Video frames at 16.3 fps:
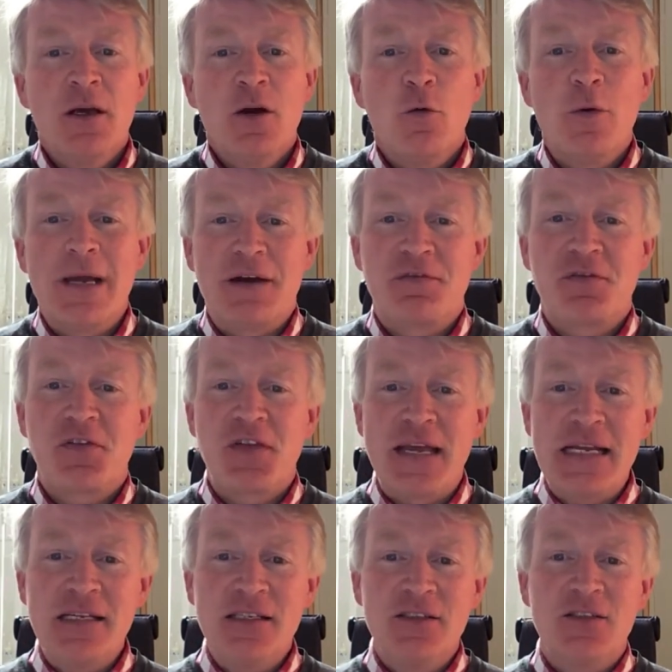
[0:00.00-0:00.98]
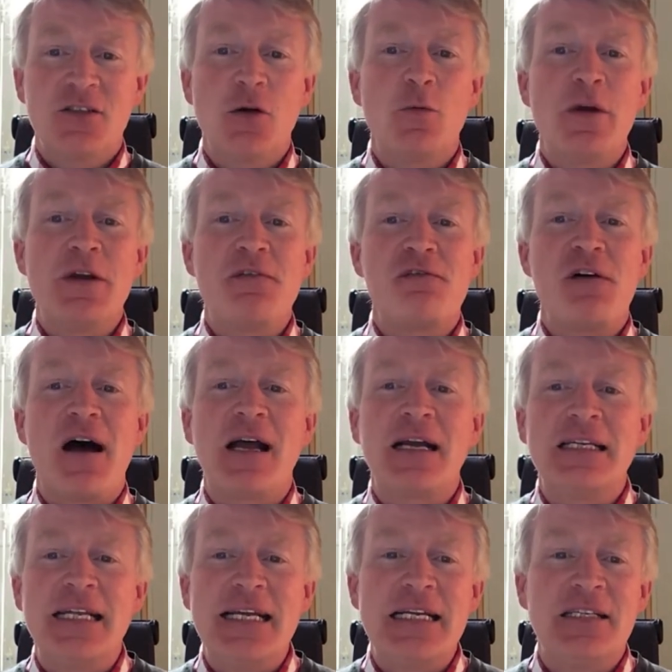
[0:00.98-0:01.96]
We have things that we
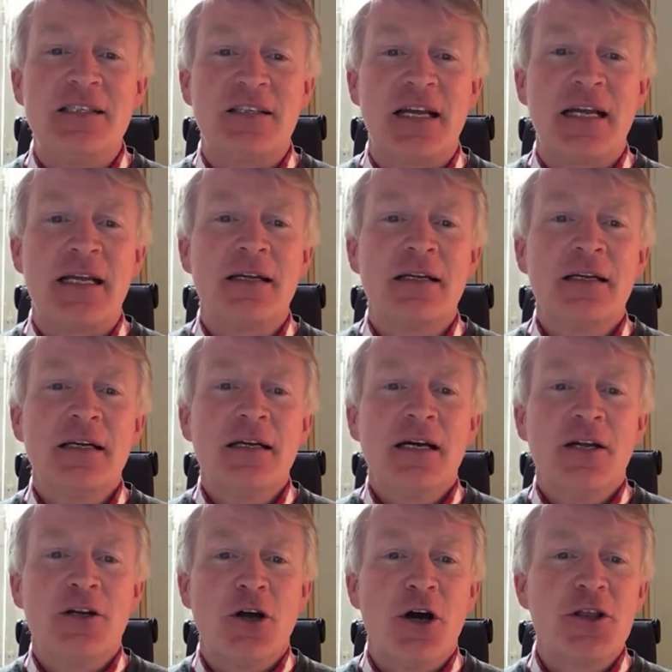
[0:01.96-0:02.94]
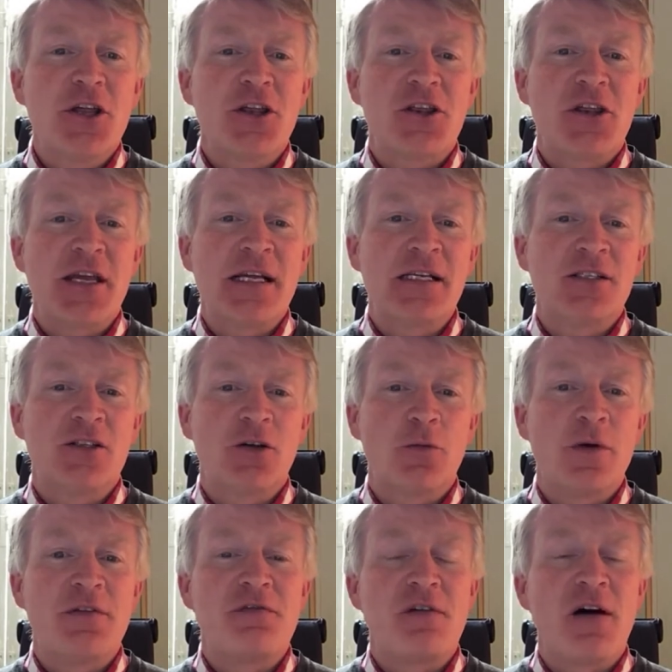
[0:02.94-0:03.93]
find easy and other things that
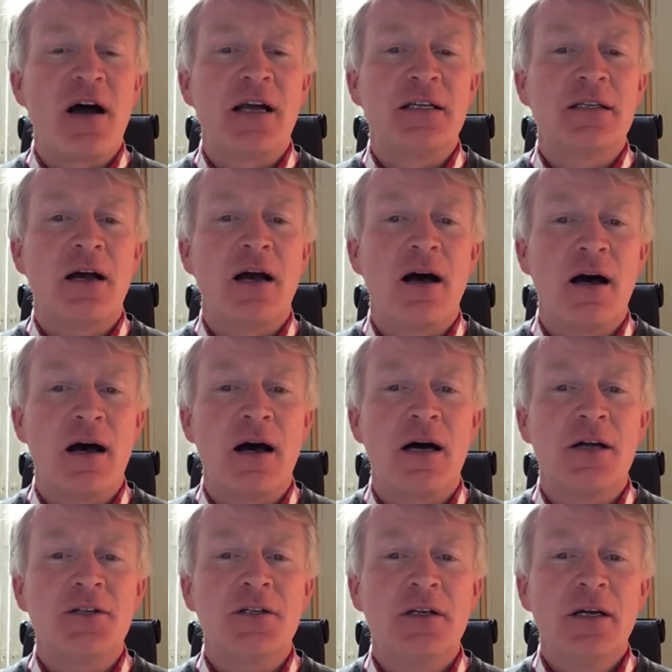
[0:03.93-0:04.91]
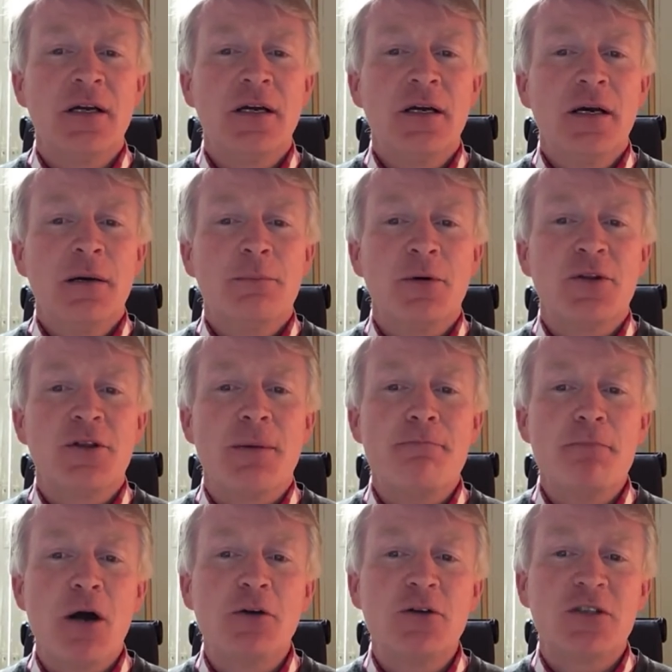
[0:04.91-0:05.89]
we find hard, but the
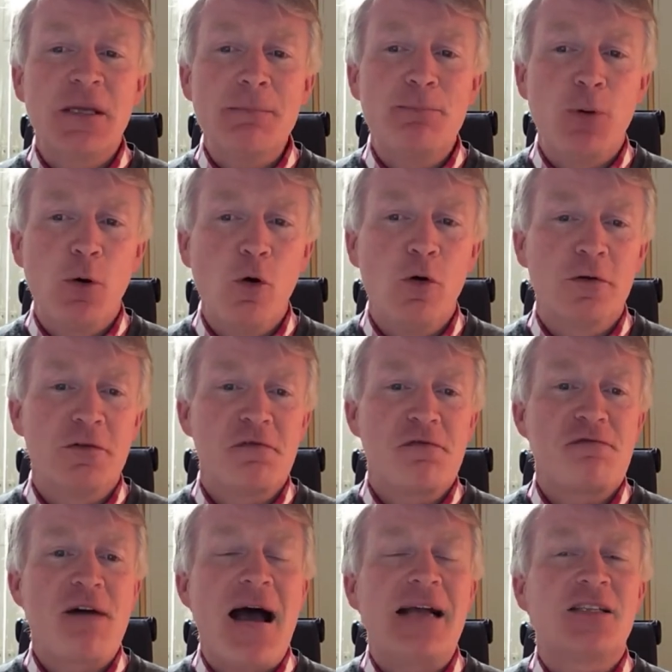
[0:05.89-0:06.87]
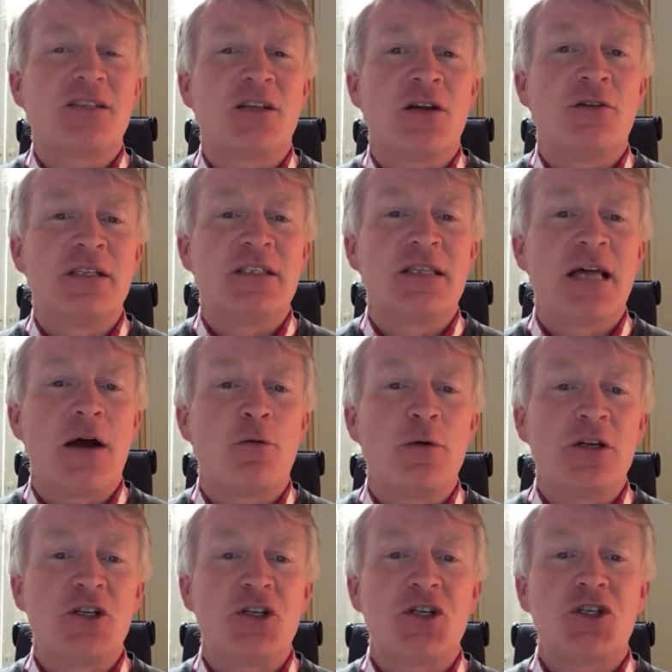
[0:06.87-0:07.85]
most important factor is that
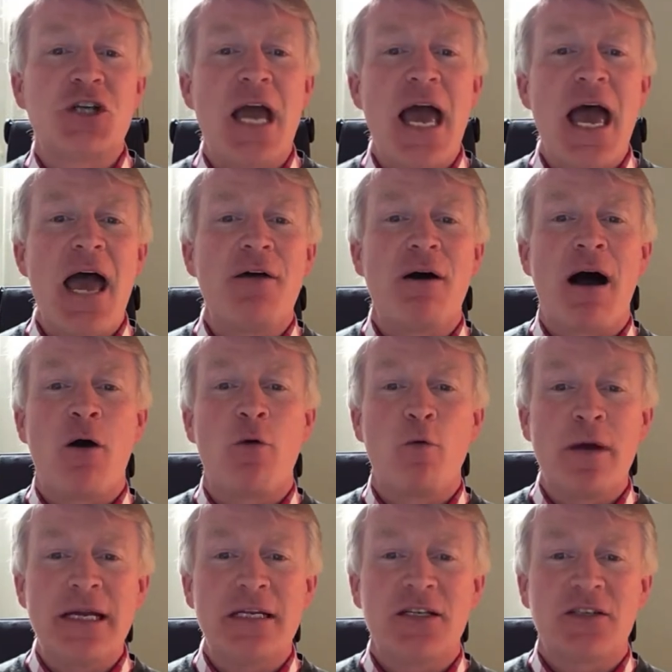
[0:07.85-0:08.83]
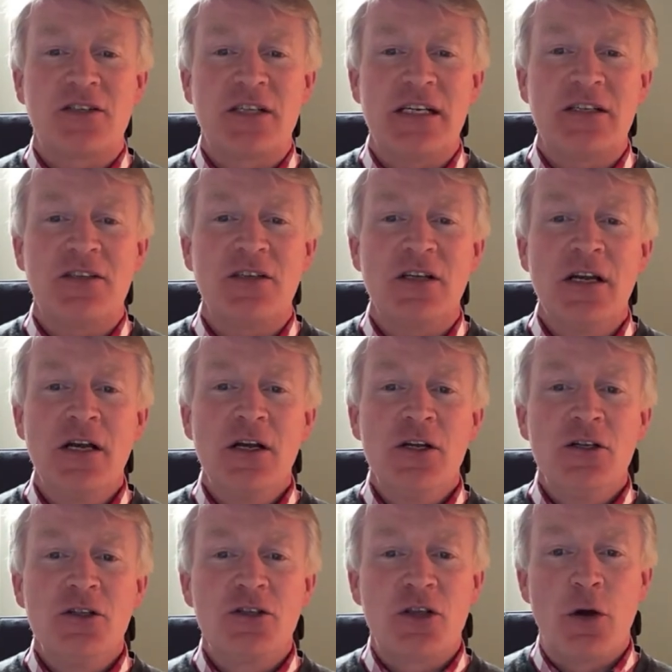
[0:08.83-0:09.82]
we share our weaknesses
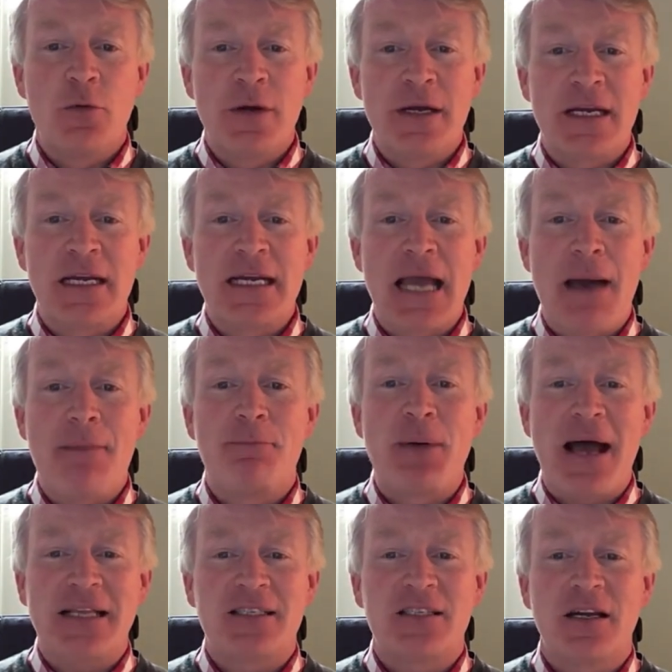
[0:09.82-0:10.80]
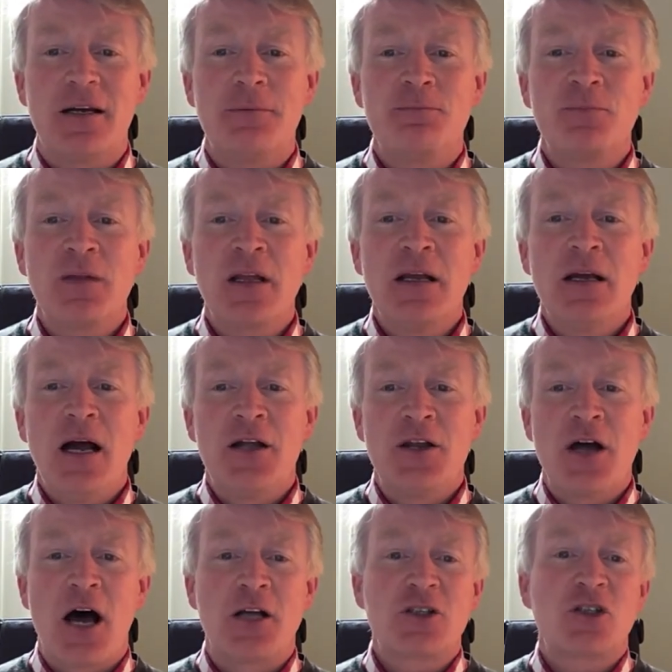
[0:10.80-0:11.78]
so we can get better
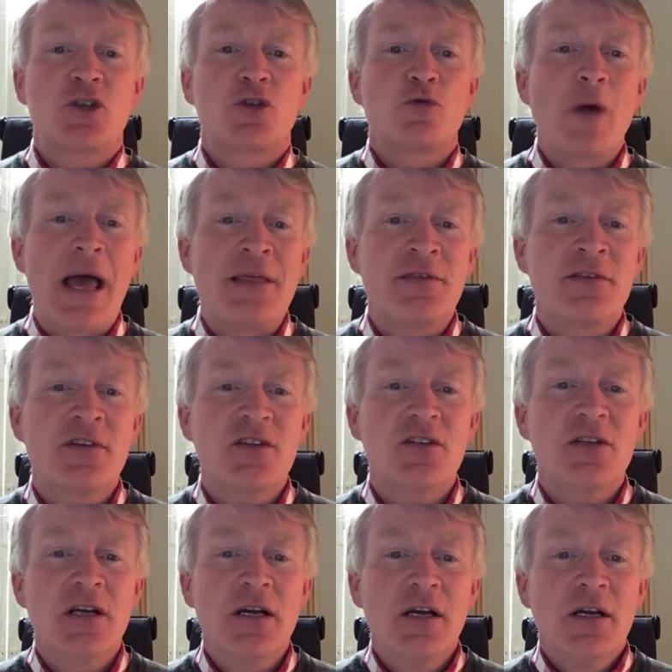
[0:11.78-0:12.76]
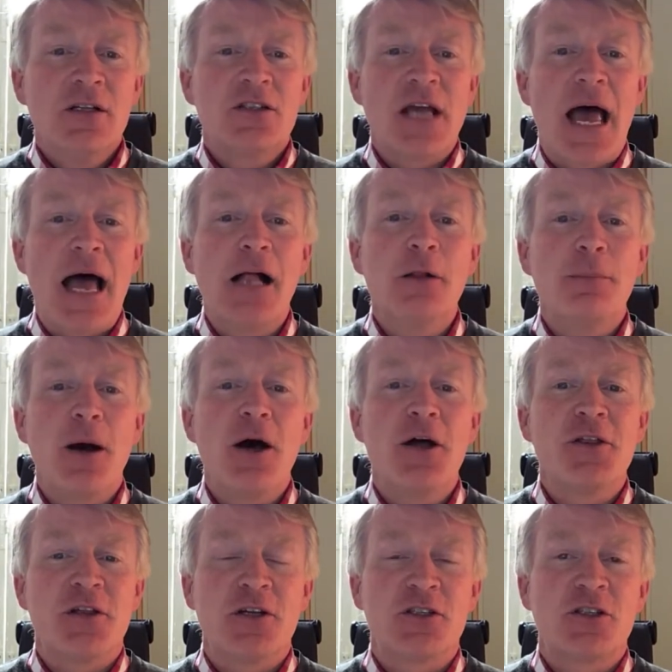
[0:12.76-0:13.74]
and our strengths to help
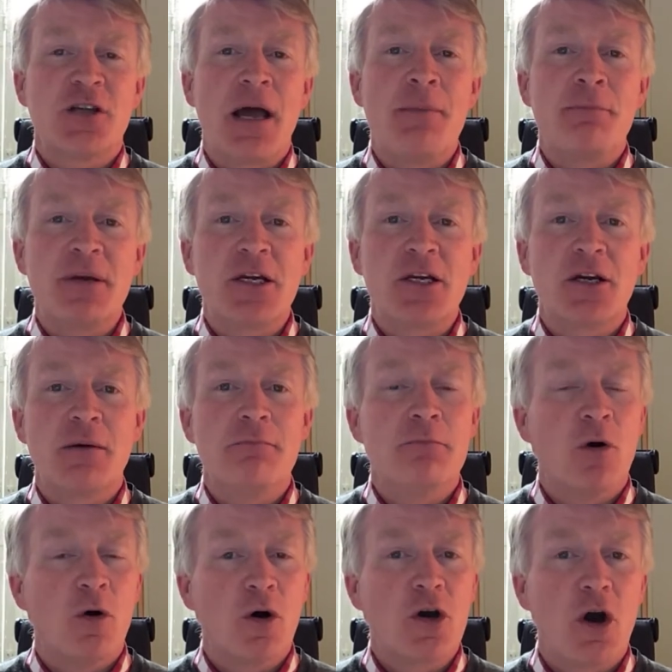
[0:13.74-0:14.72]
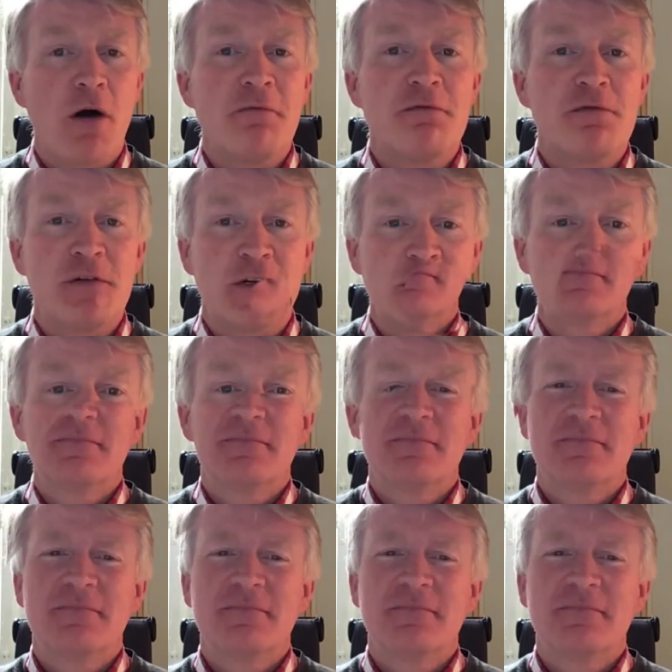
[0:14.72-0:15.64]
others and become more confident.